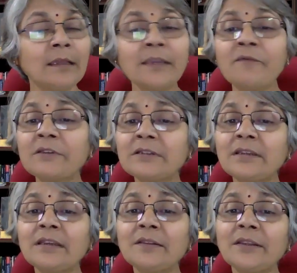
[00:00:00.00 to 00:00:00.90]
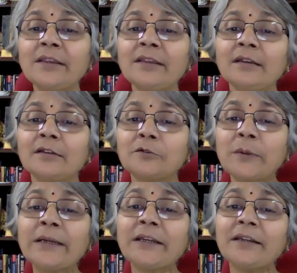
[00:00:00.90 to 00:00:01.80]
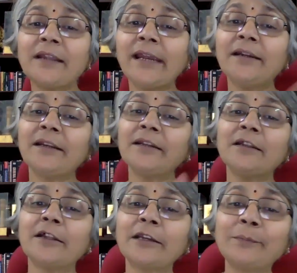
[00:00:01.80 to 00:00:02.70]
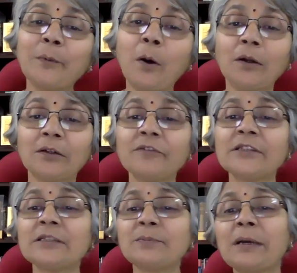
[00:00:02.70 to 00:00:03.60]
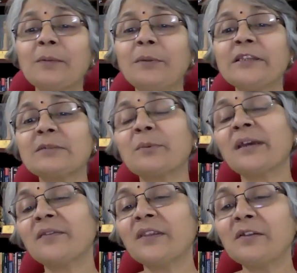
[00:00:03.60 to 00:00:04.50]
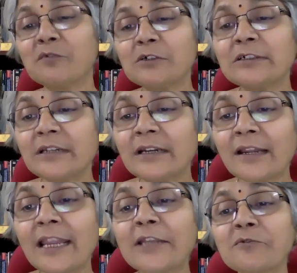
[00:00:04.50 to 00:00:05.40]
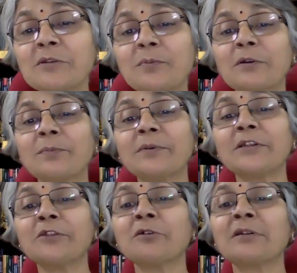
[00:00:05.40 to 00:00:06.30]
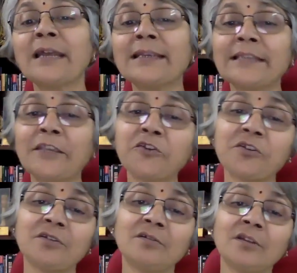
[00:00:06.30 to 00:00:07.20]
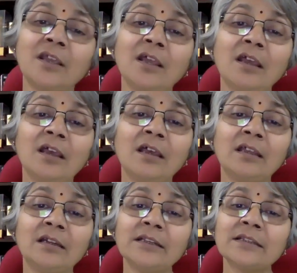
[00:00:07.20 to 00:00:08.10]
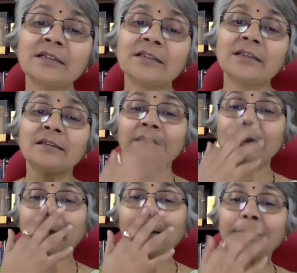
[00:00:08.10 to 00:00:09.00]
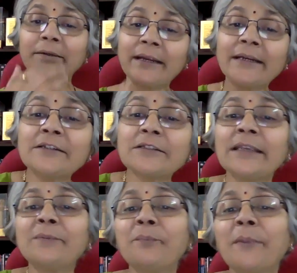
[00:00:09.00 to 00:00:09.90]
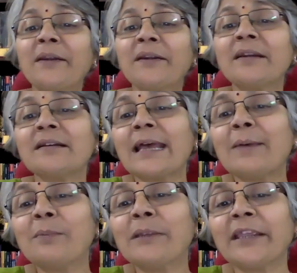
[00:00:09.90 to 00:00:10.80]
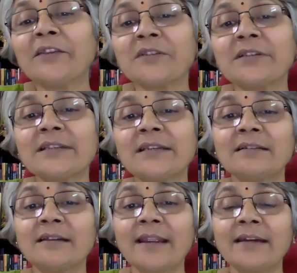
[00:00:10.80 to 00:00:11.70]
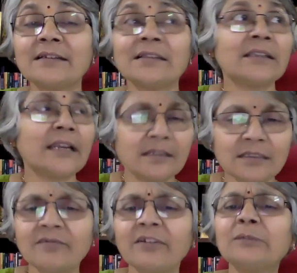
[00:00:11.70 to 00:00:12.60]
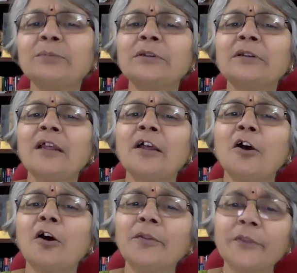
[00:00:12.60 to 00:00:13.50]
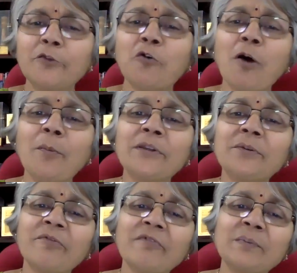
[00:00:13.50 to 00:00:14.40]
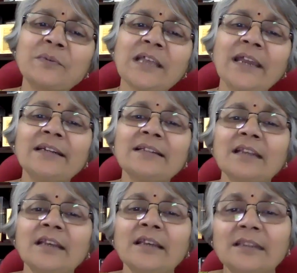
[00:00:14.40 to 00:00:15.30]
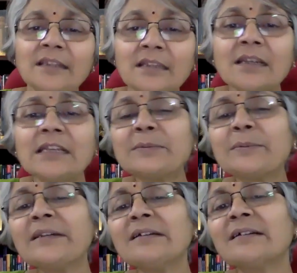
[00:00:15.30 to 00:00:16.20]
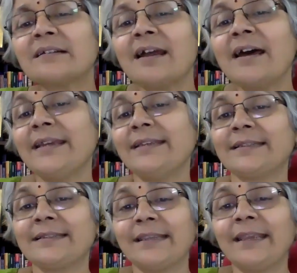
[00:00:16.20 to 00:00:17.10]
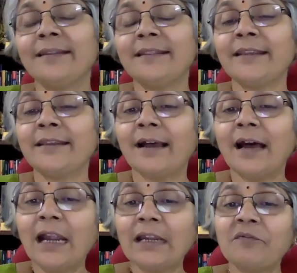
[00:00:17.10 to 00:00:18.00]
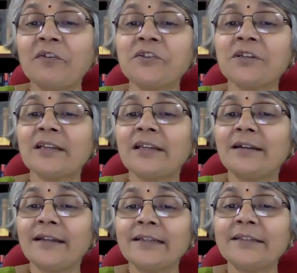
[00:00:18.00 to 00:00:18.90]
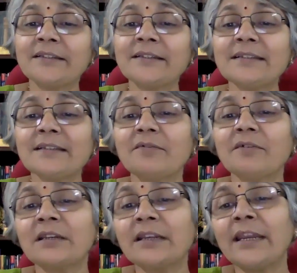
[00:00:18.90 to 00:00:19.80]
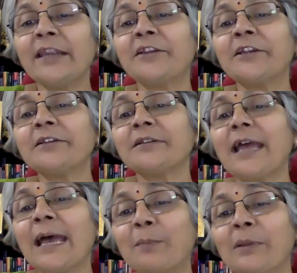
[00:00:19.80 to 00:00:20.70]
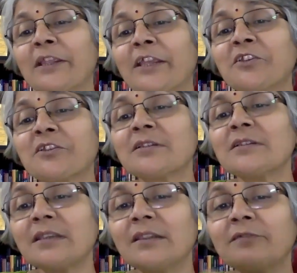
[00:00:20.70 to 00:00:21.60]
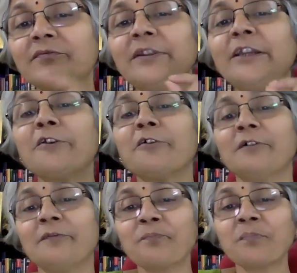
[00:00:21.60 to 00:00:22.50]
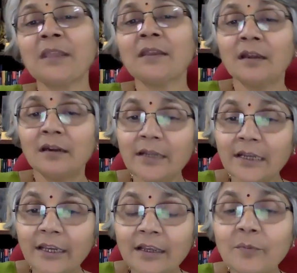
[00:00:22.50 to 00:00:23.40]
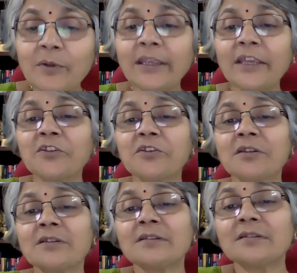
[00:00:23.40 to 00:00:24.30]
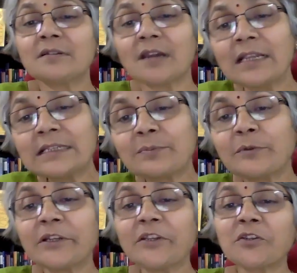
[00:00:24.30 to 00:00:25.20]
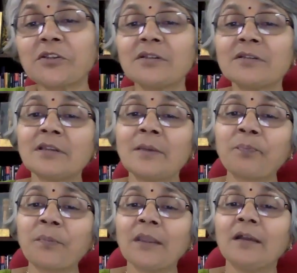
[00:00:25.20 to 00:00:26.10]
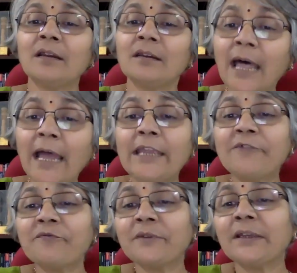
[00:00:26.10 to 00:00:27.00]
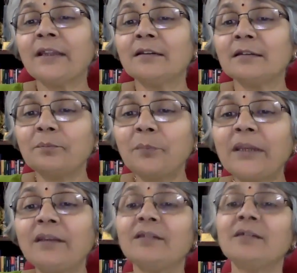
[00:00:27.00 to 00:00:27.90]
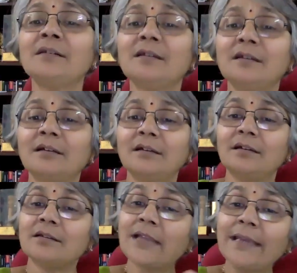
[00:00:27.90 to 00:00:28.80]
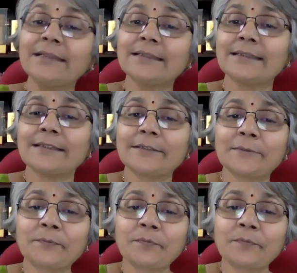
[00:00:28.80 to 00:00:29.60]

If we see the 2019 report, which is published by the World Intellectual Property Organization, discussing the trends in patent applications and grants, that is available on the government websites. There has been a rise in the artificial intelligence related applications in the field of telecommunications, transportations, life, and medical sciences.